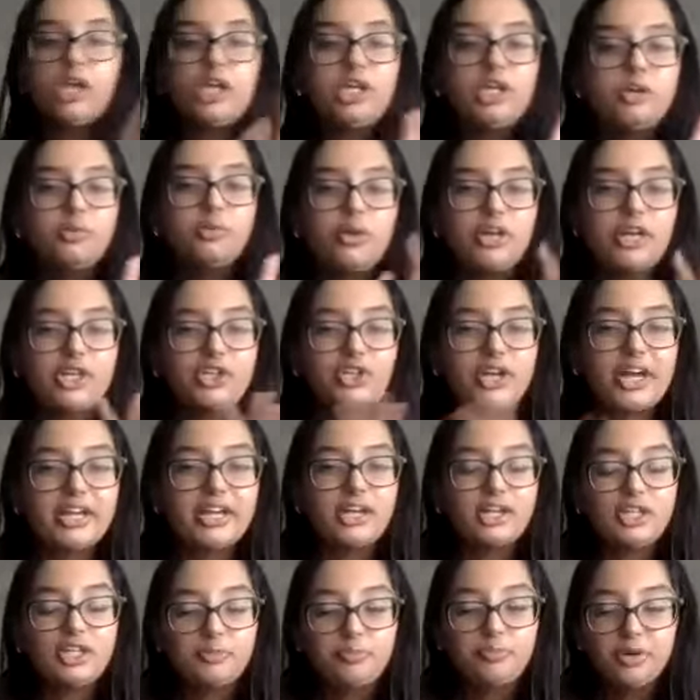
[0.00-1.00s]
You want to try
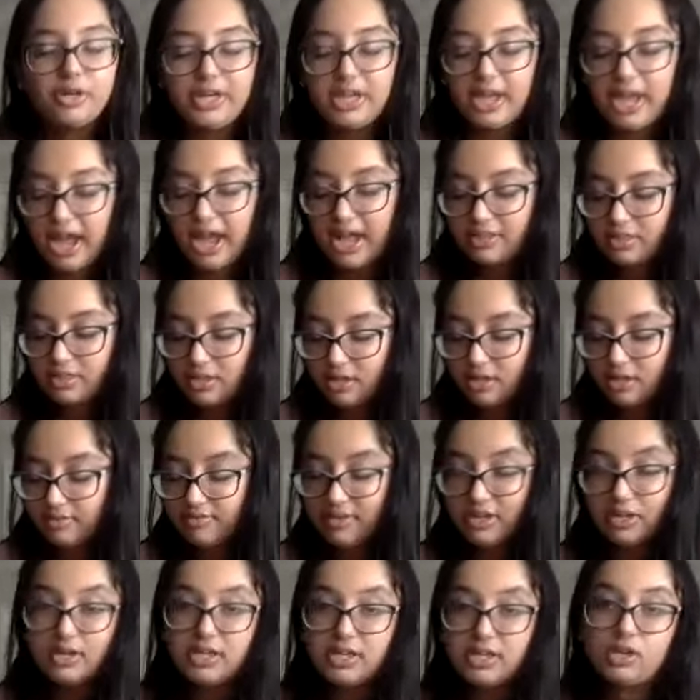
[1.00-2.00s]
not to put it at the
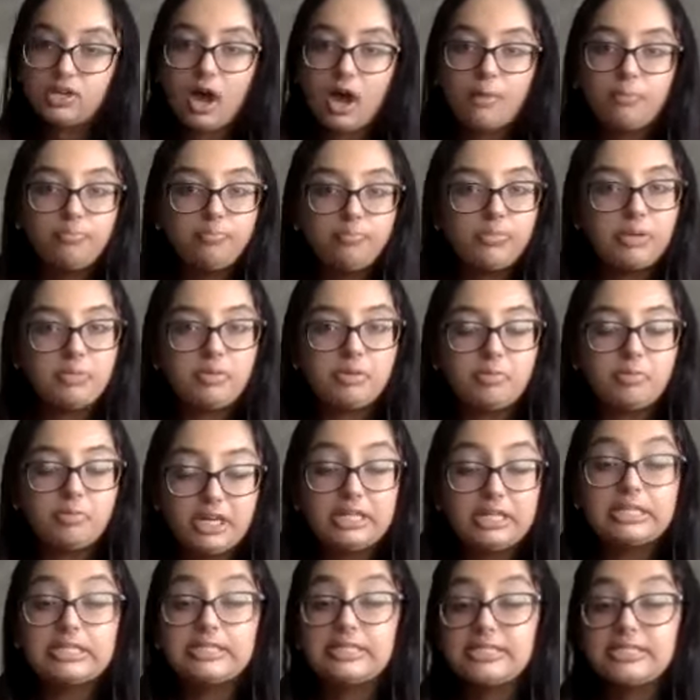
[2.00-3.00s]
very top, maybe put
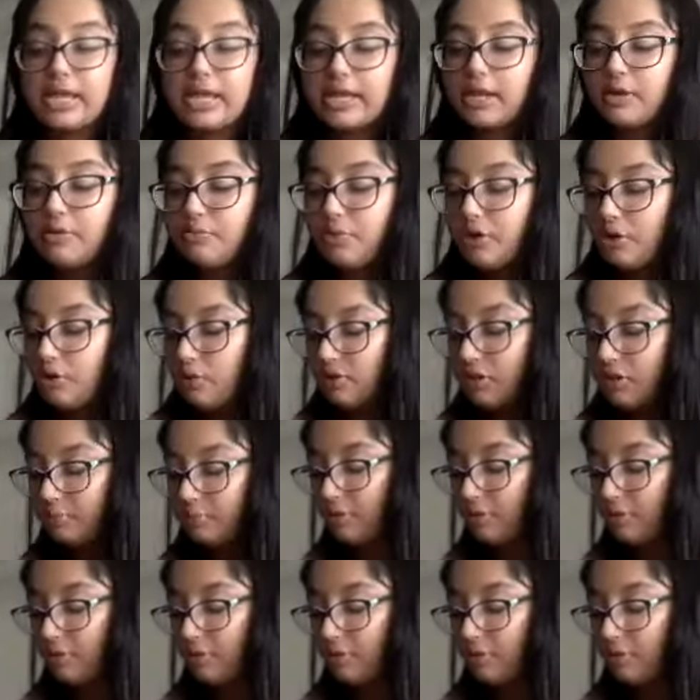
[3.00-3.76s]
it in the second row or the